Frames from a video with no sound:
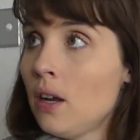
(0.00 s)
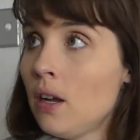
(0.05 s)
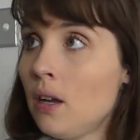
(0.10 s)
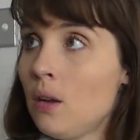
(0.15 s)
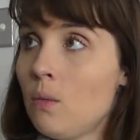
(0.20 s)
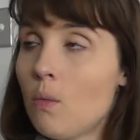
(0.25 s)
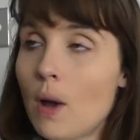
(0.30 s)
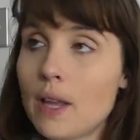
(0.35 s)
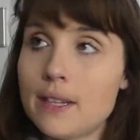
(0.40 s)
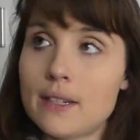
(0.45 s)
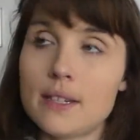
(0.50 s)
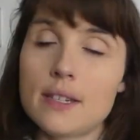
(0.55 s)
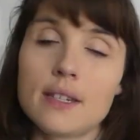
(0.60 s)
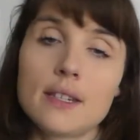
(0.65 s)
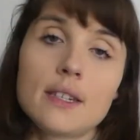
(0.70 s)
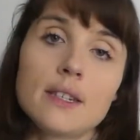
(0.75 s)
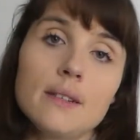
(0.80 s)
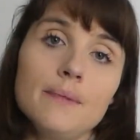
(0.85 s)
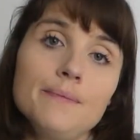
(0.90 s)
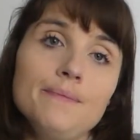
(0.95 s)

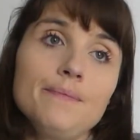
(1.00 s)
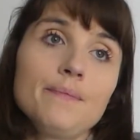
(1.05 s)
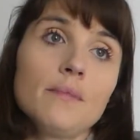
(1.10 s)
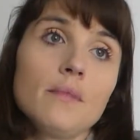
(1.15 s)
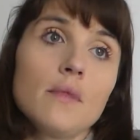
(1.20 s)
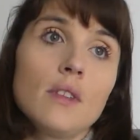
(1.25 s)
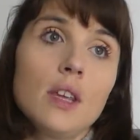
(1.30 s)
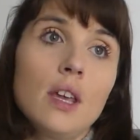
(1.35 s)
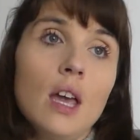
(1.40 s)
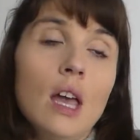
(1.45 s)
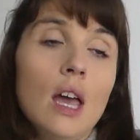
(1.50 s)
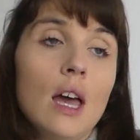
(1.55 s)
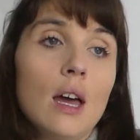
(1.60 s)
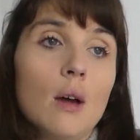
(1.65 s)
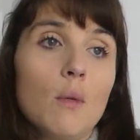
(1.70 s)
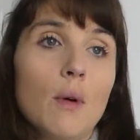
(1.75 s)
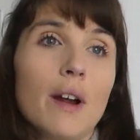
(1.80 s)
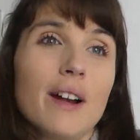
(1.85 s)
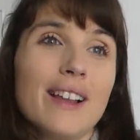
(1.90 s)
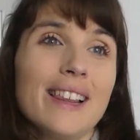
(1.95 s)
once
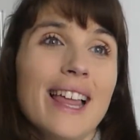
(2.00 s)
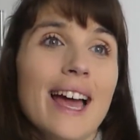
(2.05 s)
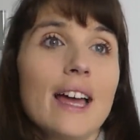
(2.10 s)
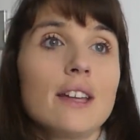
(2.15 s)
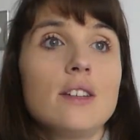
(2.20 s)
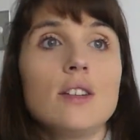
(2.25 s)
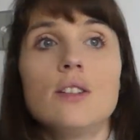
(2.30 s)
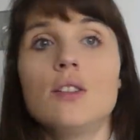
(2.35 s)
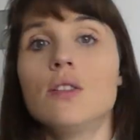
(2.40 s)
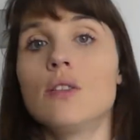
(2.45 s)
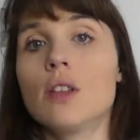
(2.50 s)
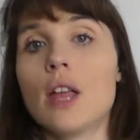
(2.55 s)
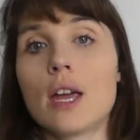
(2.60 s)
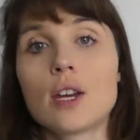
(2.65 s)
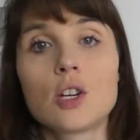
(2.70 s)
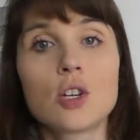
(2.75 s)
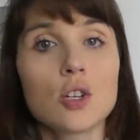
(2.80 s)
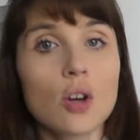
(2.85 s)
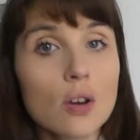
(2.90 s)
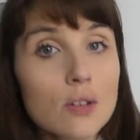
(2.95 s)
we're allowed to do
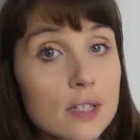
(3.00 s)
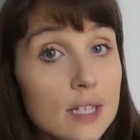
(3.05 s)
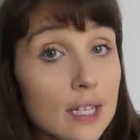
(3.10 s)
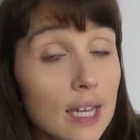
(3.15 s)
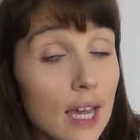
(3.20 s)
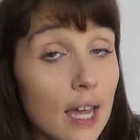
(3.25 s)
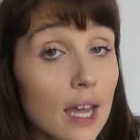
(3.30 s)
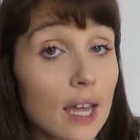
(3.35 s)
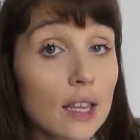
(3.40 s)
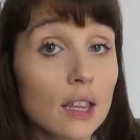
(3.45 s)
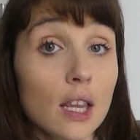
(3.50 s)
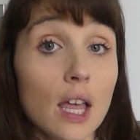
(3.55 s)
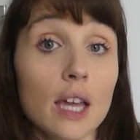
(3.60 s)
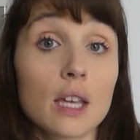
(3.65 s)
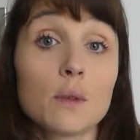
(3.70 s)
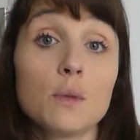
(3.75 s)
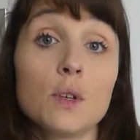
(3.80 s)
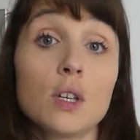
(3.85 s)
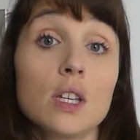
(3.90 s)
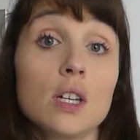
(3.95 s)
like shows again, like
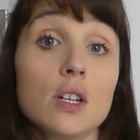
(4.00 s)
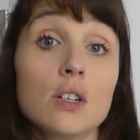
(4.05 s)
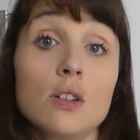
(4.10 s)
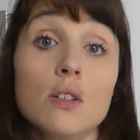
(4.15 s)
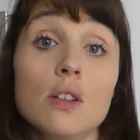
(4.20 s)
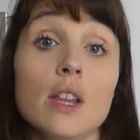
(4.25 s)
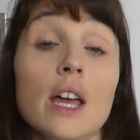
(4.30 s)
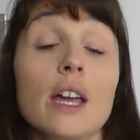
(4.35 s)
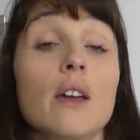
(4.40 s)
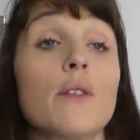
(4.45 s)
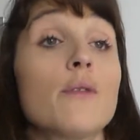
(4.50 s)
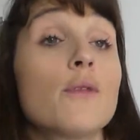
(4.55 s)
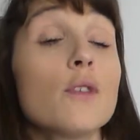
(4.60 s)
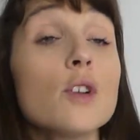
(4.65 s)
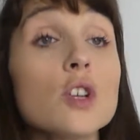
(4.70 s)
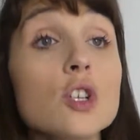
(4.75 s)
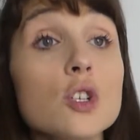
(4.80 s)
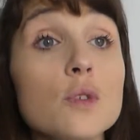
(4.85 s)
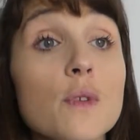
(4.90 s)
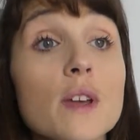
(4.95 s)
if you're gonna do like a
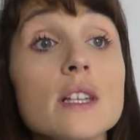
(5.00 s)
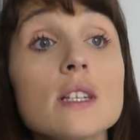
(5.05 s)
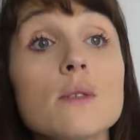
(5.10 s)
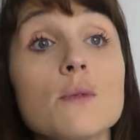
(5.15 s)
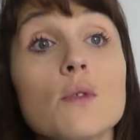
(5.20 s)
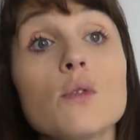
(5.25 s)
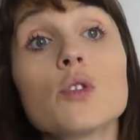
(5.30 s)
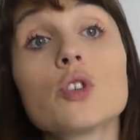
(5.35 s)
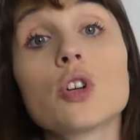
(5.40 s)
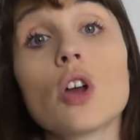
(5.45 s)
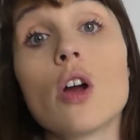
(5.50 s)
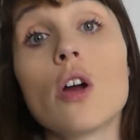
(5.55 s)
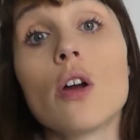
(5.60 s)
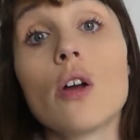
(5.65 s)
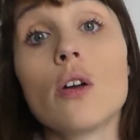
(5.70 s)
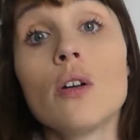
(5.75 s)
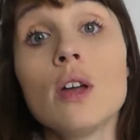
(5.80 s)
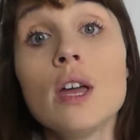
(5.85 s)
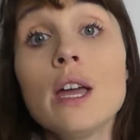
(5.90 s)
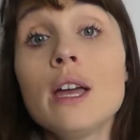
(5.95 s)
fringe festival
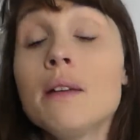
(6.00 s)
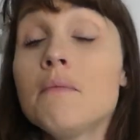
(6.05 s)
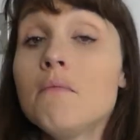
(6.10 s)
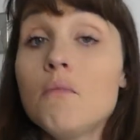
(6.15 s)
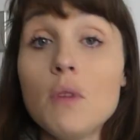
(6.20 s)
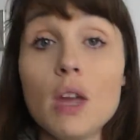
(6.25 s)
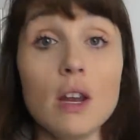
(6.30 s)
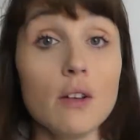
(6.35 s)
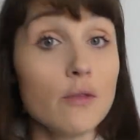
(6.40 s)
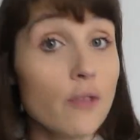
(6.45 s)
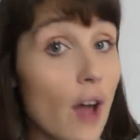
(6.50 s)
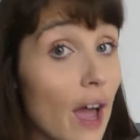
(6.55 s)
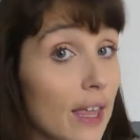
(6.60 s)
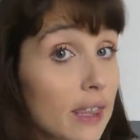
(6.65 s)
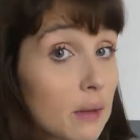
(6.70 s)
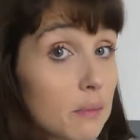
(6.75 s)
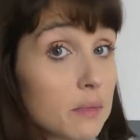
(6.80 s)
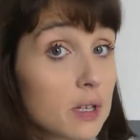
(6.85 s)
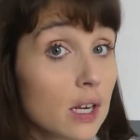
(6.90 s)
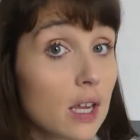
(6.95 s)
show, invite
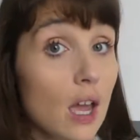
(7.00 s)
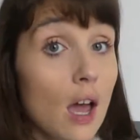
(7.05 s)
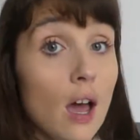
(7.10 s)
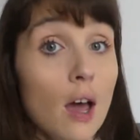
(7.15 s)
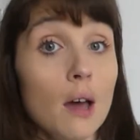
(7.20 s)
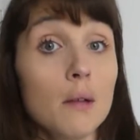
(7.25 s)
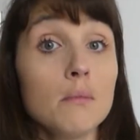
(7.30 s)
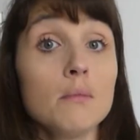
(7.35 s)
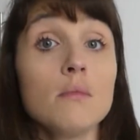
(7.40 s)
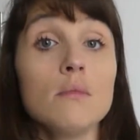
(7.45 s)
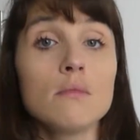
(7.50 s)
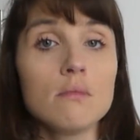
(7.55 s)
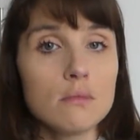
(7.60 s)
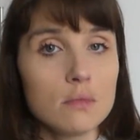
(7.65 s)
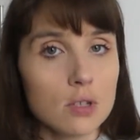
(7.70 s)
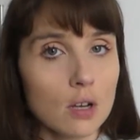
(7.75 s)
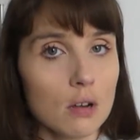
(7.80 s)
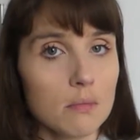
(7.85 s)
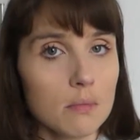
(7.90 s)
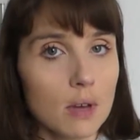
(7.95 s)
them to come,
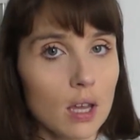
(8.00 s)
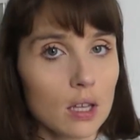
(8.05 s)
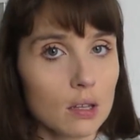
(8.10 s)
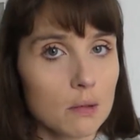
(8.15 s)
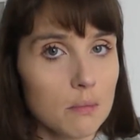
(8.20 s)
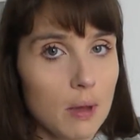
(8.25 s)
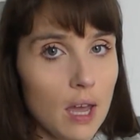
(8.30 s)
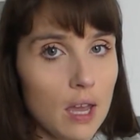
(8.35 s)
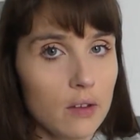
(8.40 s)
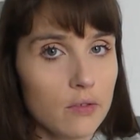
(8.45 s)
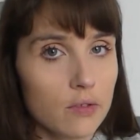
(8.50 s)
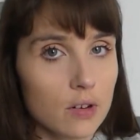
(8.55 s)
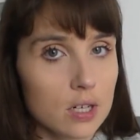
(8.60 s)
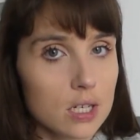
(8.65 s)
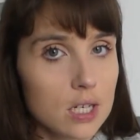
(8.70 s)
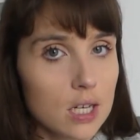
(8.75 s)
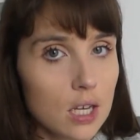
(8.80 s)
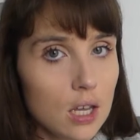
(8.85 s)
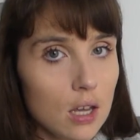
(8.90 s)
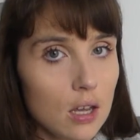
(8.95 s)
don't make them pay for a
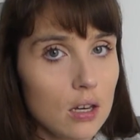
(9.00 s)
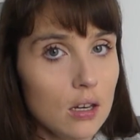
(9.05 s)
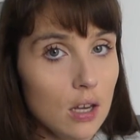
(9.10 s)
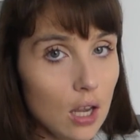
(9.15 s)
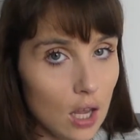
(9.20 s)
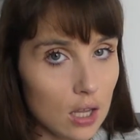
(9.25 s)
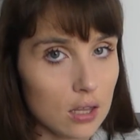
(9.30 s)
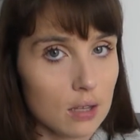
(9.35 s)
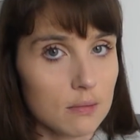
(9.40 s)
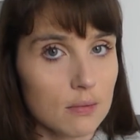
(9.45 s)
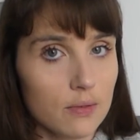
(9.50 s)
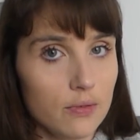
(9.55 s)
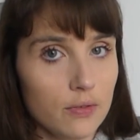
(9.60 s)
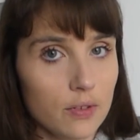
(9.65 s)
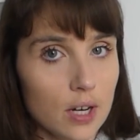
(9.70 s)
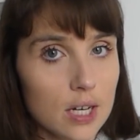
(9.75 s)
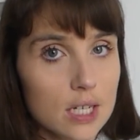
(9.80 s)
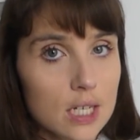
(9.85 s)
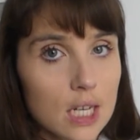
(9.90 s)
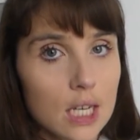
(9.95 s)
ticket, get them a
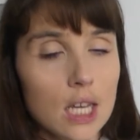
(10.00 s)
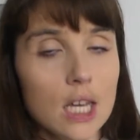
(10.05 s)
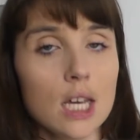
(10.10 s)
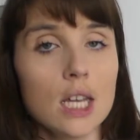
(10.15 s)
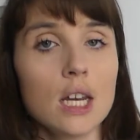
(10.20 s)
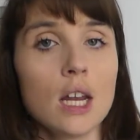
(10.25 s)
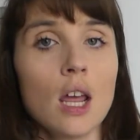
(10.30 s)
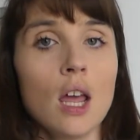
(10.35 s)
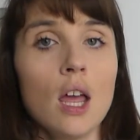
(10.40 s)
free ticket.